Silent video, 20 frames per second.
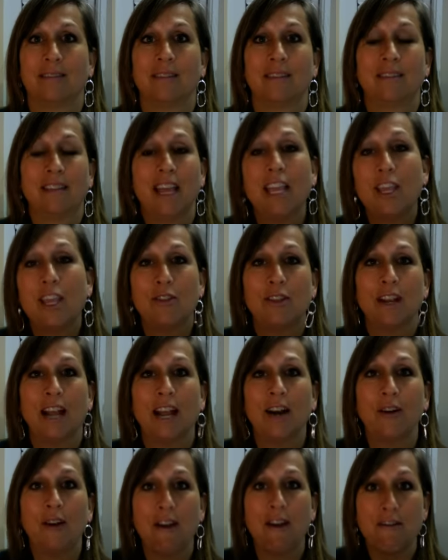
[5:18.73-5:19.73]
thank you that I
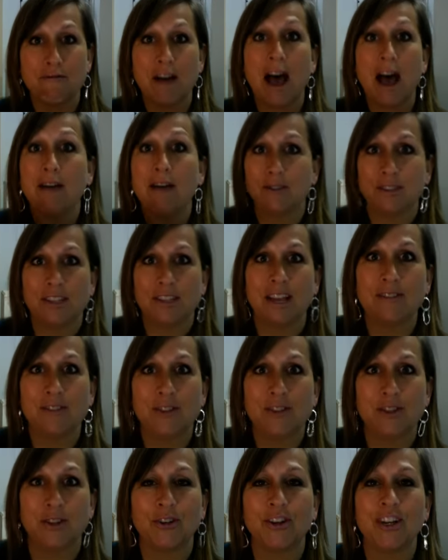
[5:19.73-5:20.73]
don't have five or seven
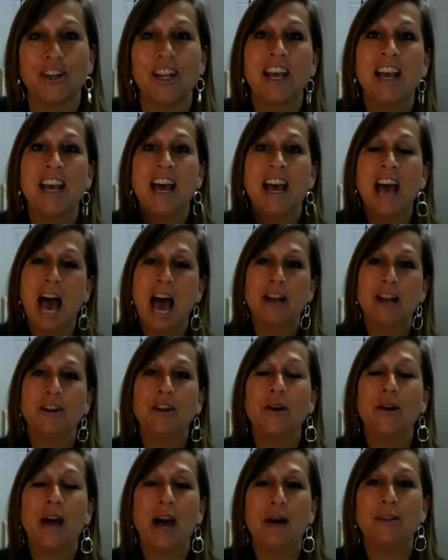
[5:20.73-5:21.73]
children. I don't
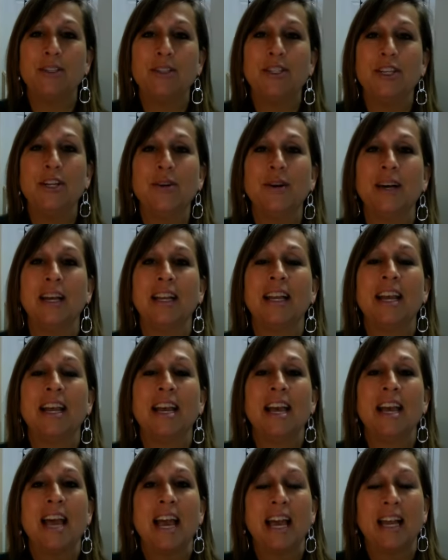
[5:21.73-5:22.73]
know how I would do it.
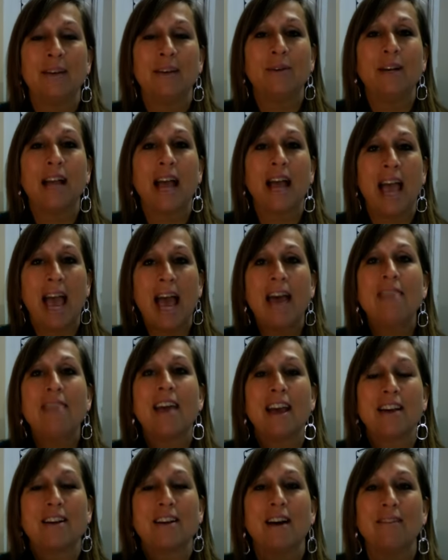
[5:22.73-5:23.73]
And when I had
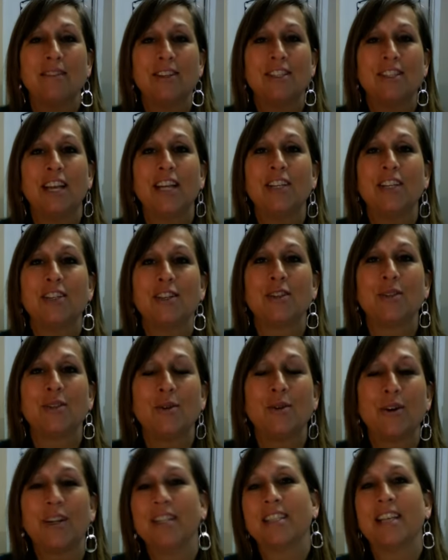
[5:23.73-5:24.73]
that conversation, the
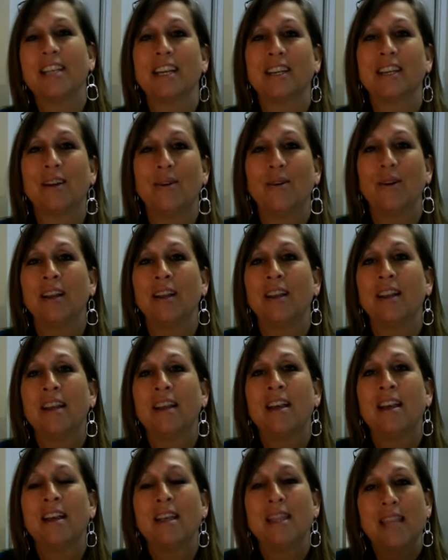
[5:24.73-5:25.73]
Lord is like going,
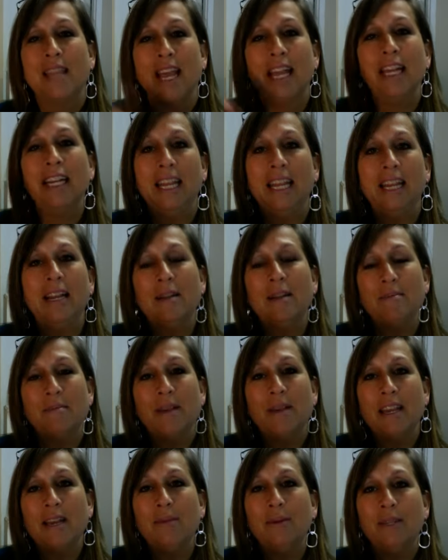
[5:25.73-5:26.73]
they needed
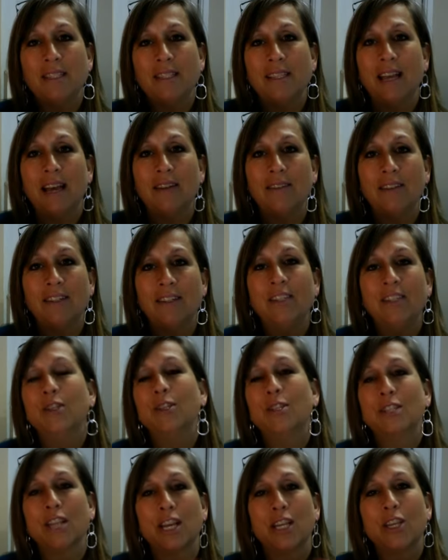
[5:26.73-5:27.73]
me with seven,
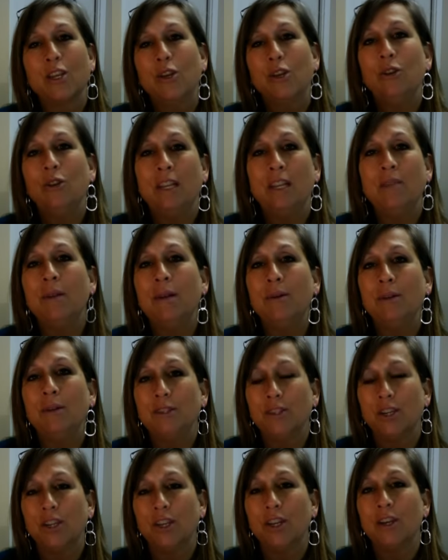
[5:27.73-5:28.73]
just like you need me with
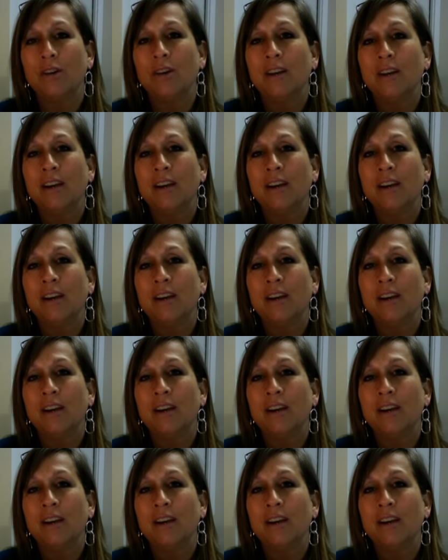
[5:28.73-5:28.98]
two.